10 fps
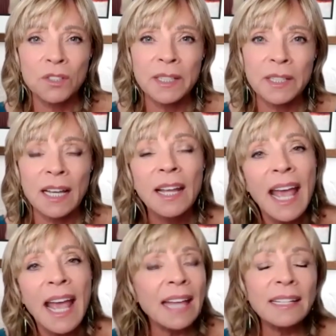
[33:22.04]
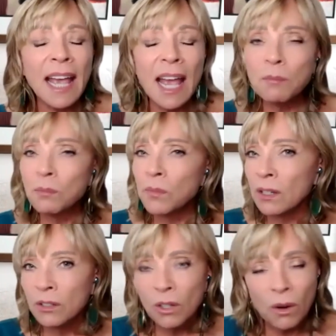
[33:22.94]
doing that and and
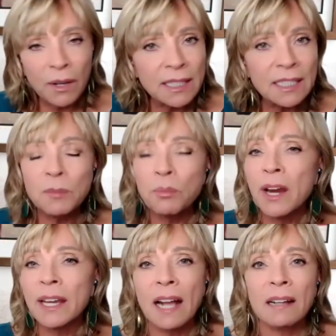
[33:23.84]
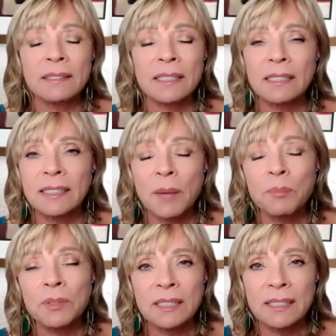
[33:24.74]
going into breakout
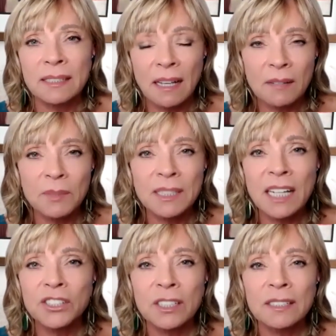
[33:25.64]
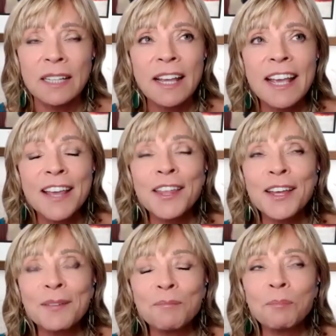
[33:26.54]
separate um, sections
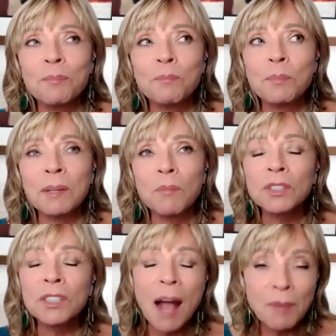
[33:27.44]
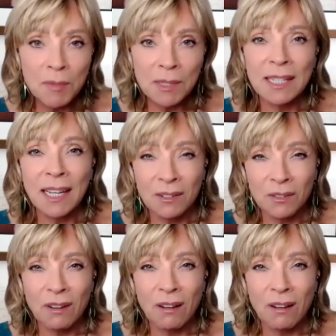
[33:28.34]
the most common mistake